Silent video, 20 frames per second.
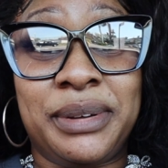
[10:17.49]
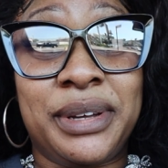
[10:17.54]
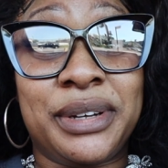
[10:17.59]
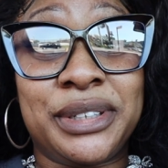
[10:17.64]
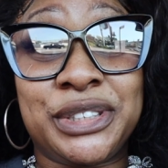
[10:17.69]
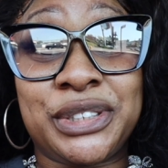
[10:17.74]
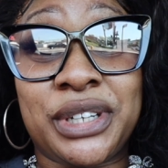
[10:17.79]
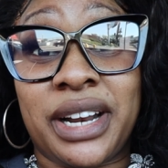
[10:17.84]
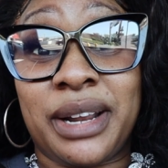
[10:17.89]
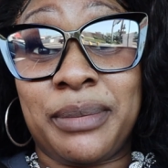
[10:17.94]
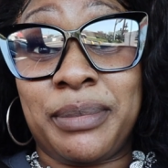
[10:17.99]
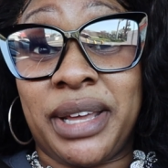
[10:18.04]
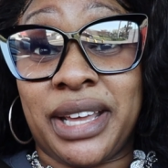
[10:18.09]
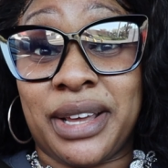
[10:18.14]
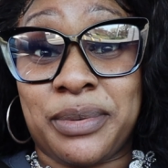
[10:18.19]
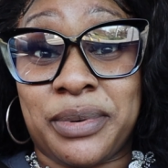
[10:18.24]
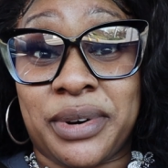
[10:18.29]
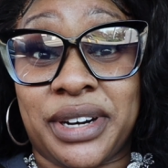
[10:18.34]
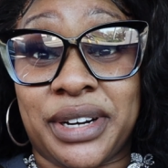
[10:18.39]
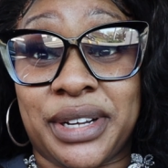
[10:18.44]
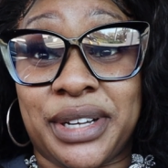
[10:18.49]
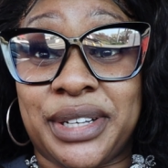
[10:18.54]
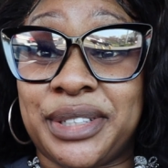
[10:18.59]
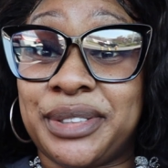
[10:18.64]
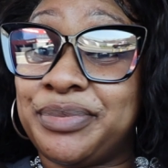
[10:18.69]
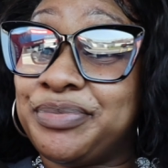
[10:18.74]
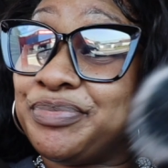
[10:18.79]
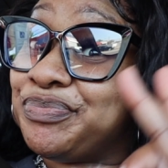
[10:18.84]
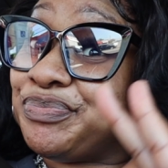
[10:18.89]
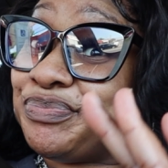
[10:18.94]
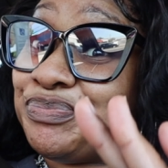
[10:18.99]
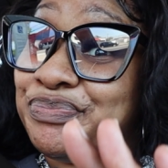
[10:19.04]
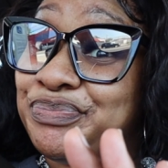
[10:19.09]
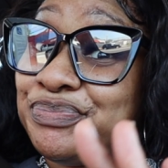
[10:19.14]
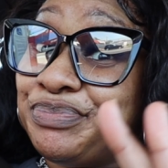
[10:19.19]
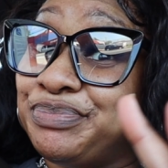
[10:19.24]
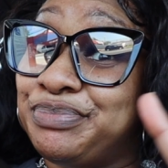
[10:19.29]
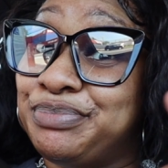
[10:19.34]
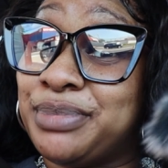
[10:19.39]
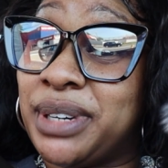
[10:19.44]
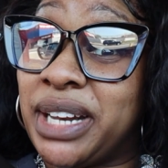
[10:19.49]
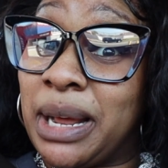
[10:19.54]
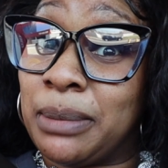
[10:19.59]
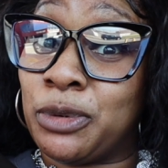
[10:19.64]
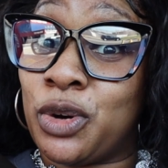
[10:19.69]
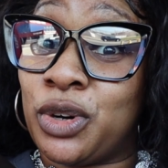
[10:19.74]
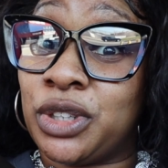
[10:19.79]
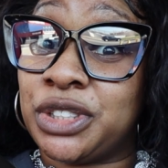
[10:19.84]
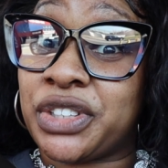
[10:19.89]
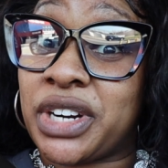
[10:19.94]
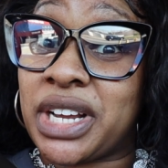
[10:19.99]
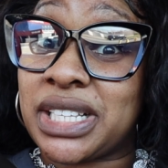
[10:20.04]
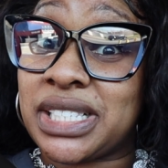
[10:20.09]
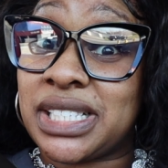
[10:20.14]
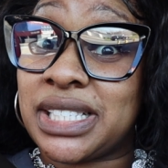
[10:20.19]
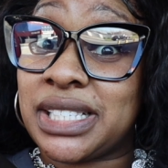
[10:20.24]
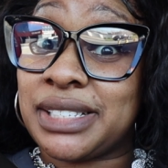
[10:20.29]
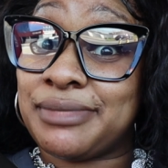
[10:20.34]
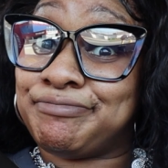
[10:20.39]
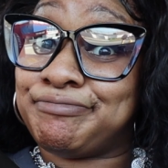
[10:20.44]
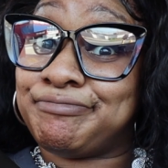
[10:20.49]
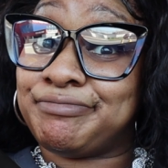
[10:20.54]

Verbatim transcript: we're gonna try to make it work. But I'm all dressed.